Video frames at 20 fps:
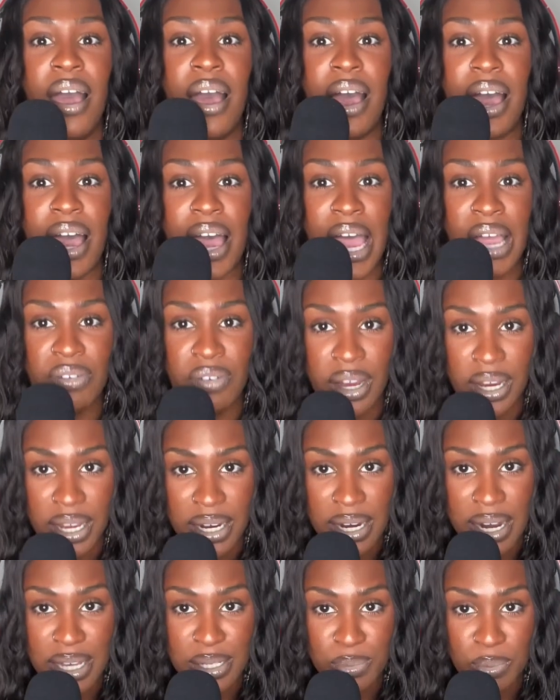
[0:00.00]
I
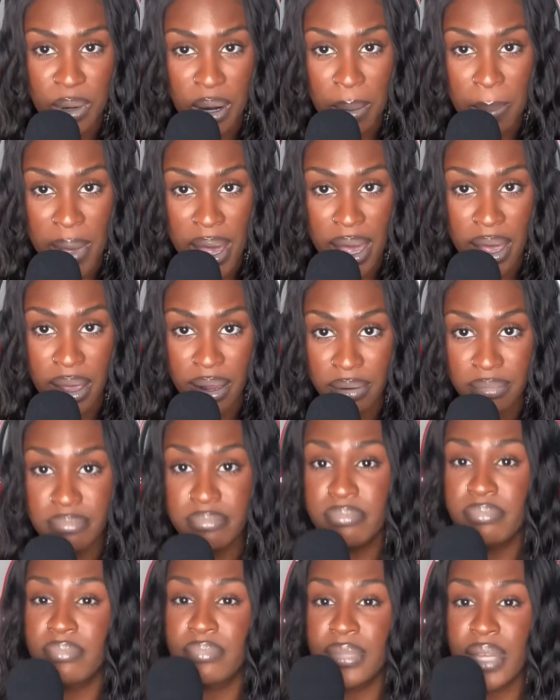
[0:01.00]
recognize where I'm at.
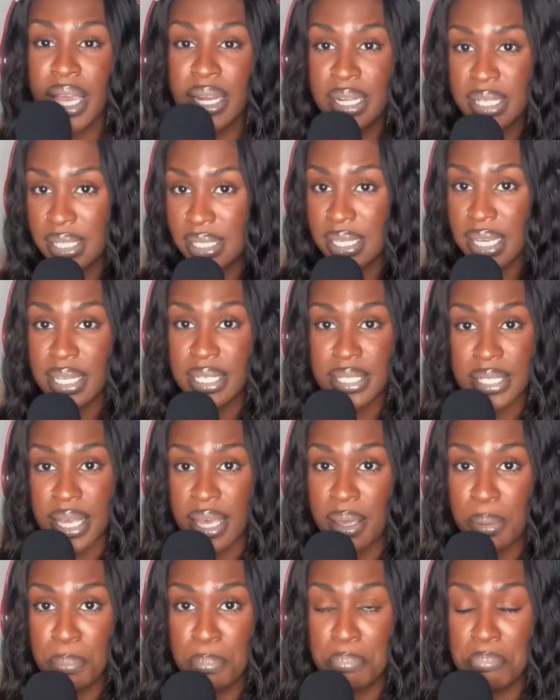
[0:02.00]
I need to take a
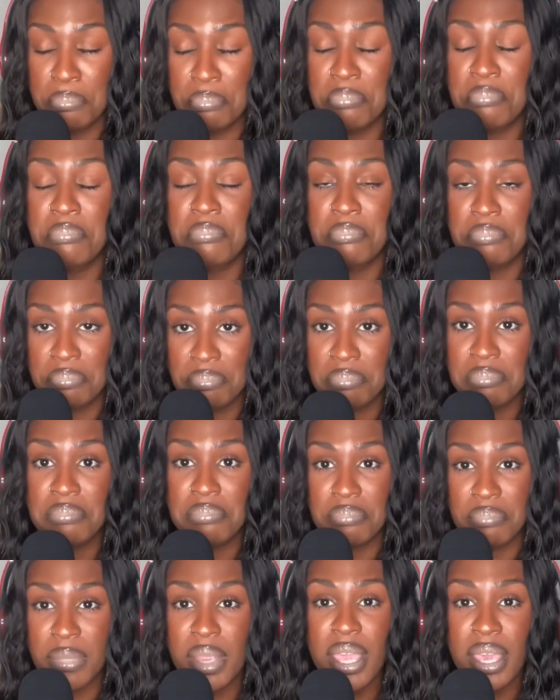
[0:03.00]
step
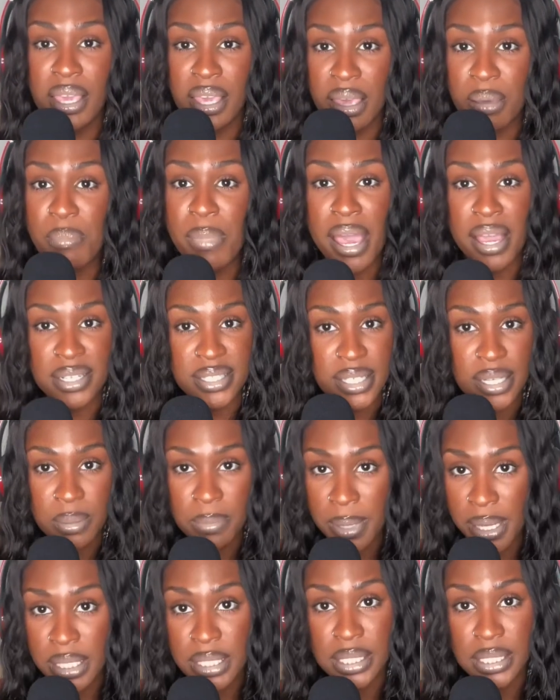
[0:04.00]
and get back to the
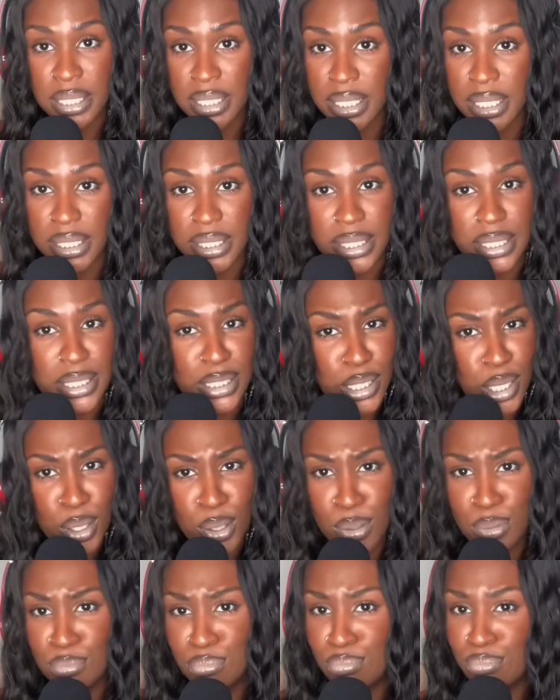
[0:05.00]
basics.
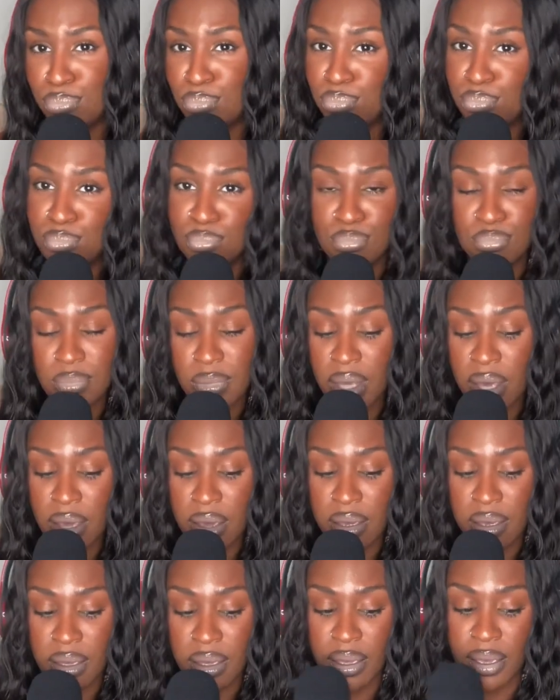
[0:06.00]
So yeah,
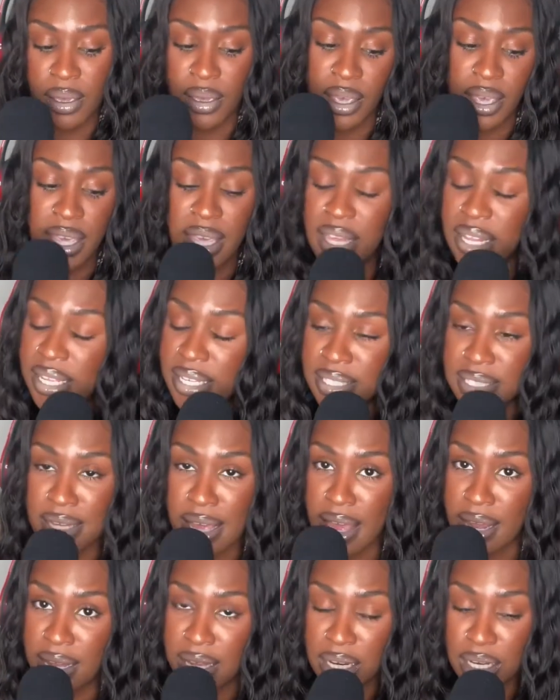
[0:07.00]
healing is not
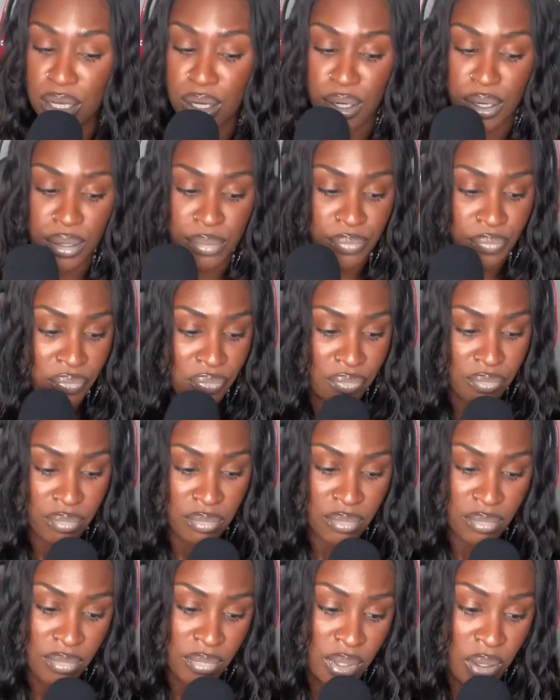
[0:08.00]
linear.
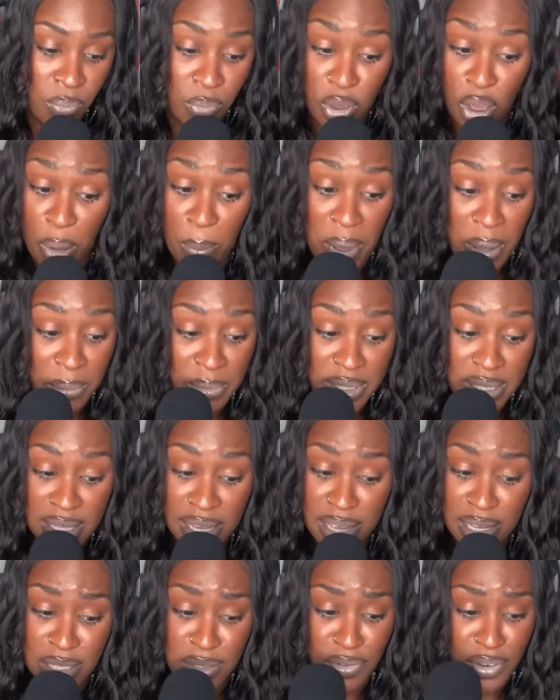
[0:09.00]
We all make
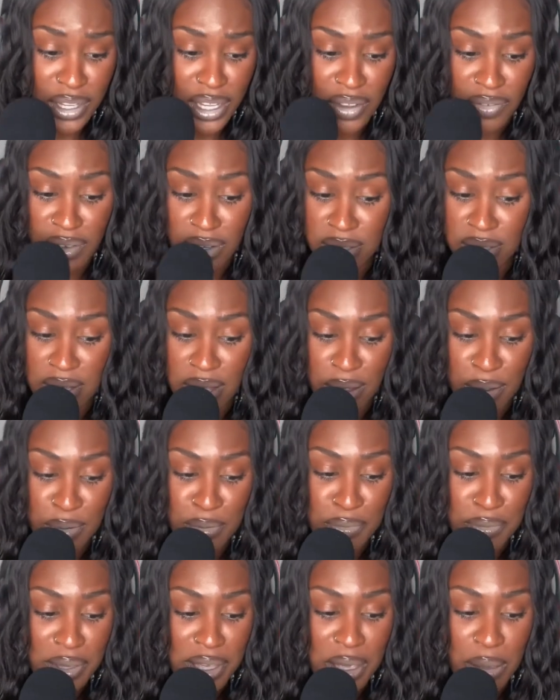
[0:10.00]
mistakes. Forgive yourself.
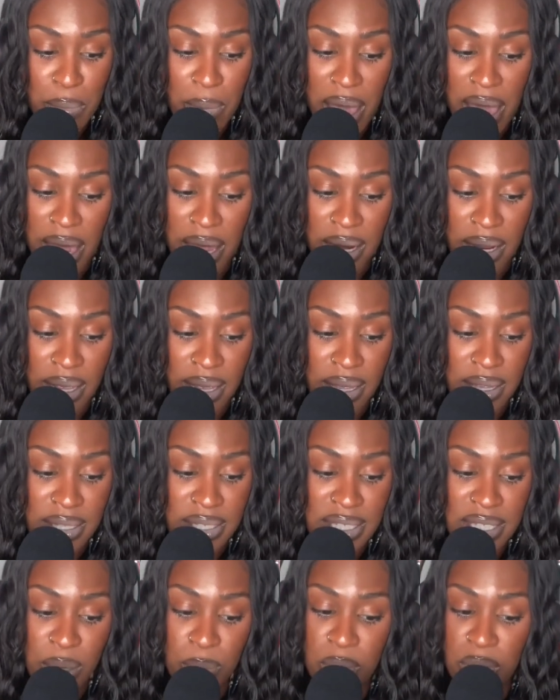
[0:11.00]
Keep at it.
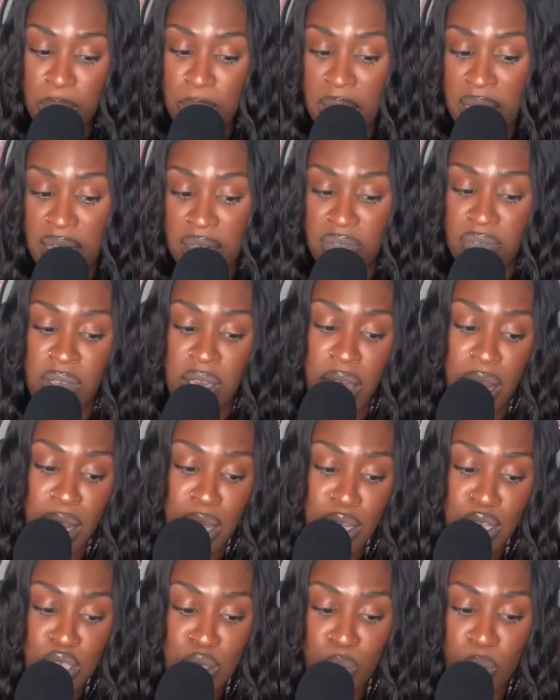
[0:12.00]
Sit with bad
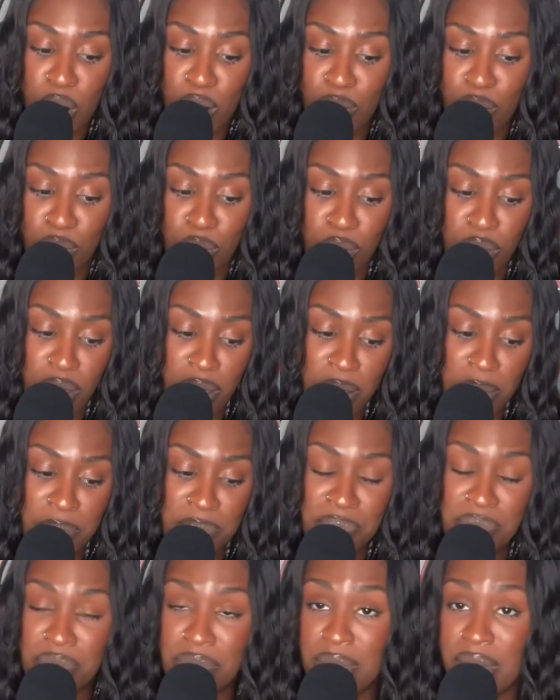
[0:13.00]
feelings. Work through
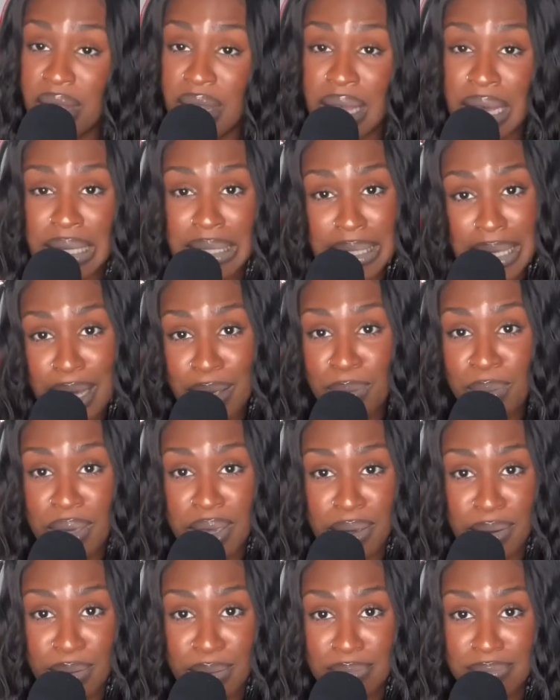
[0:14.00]
them. That's how you heal.